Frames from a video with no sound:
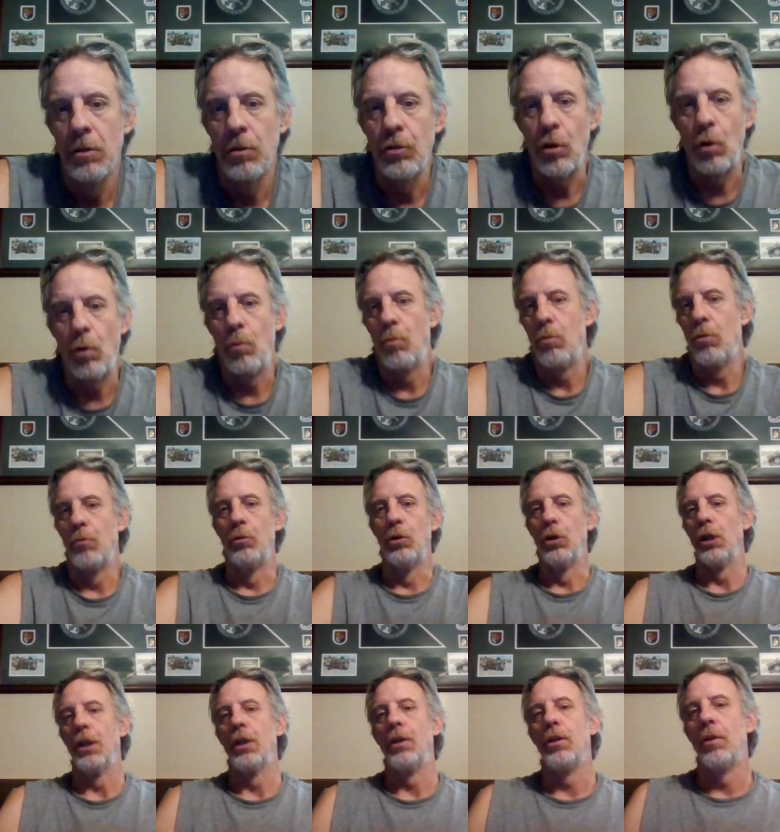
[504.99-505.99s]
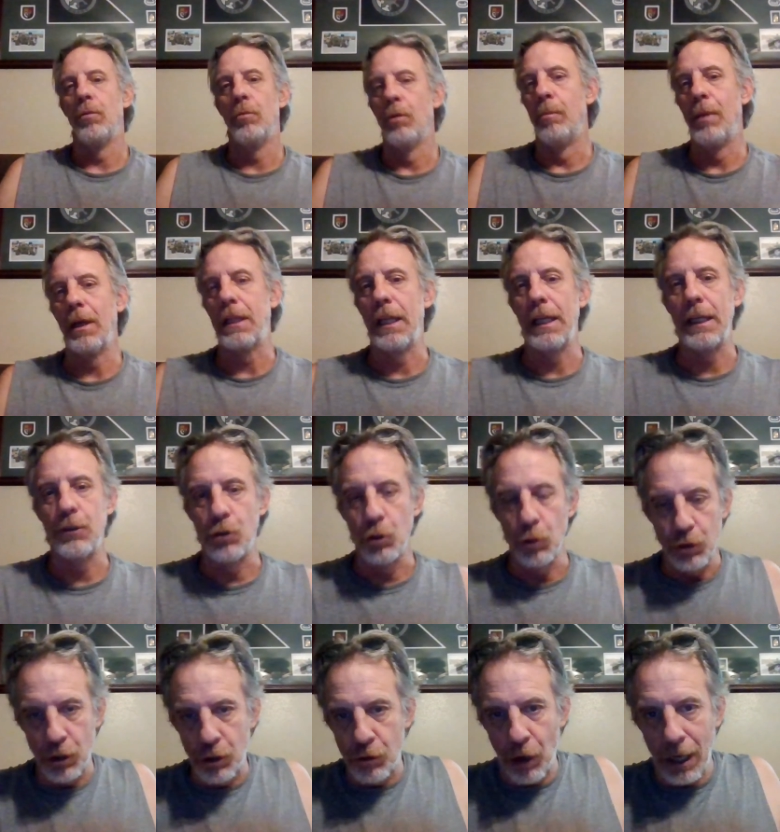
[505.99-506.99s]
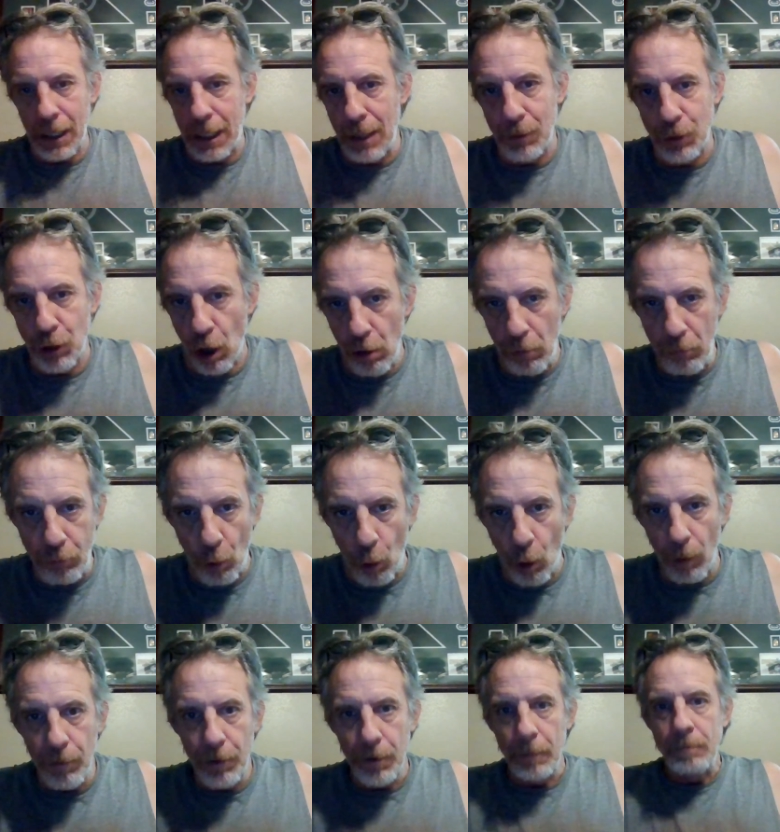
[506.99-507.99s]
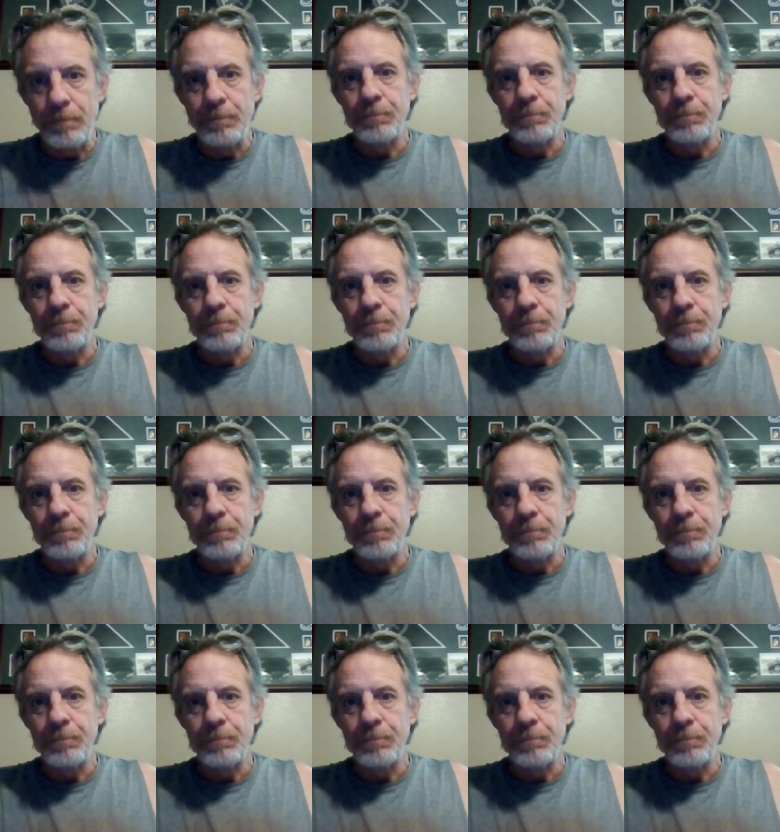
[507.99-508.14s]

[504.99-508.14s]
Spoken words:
So really, the big thing is try to keep us all informed,